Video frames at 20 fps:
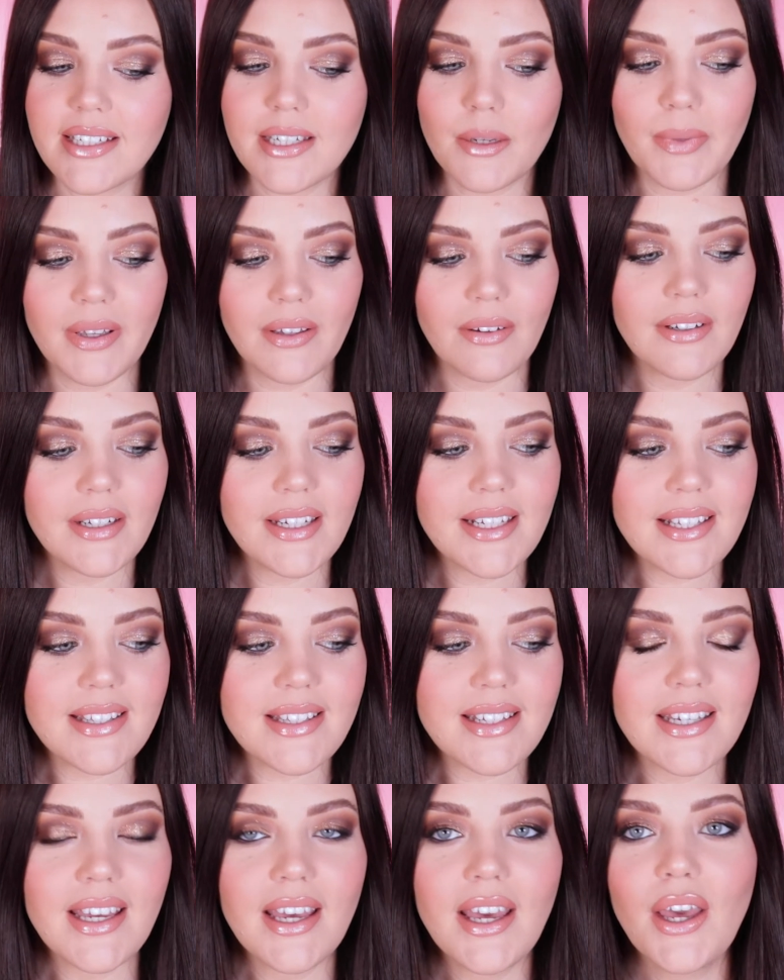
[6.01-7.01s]
To be
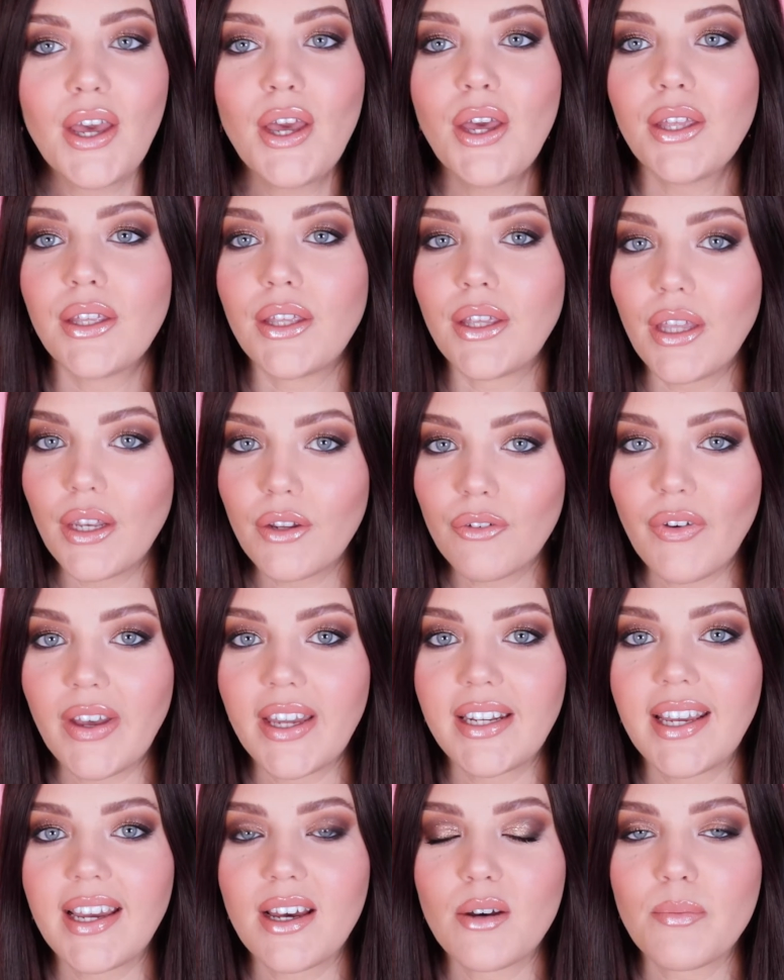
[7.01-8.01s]
honest, you're going to
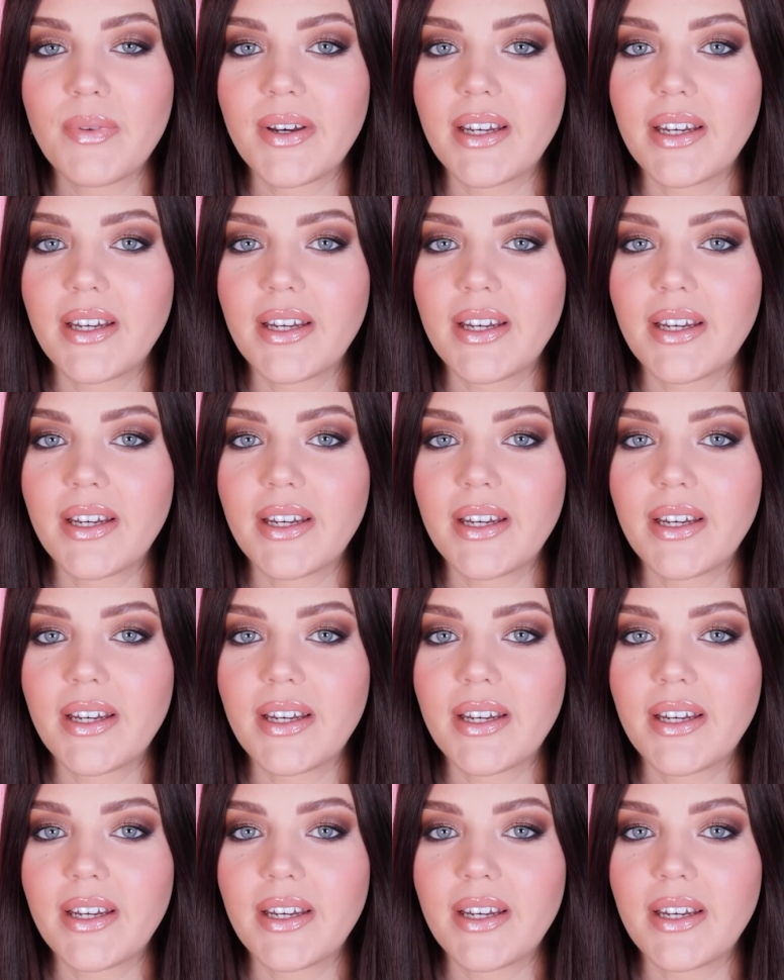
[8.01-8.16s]
find out,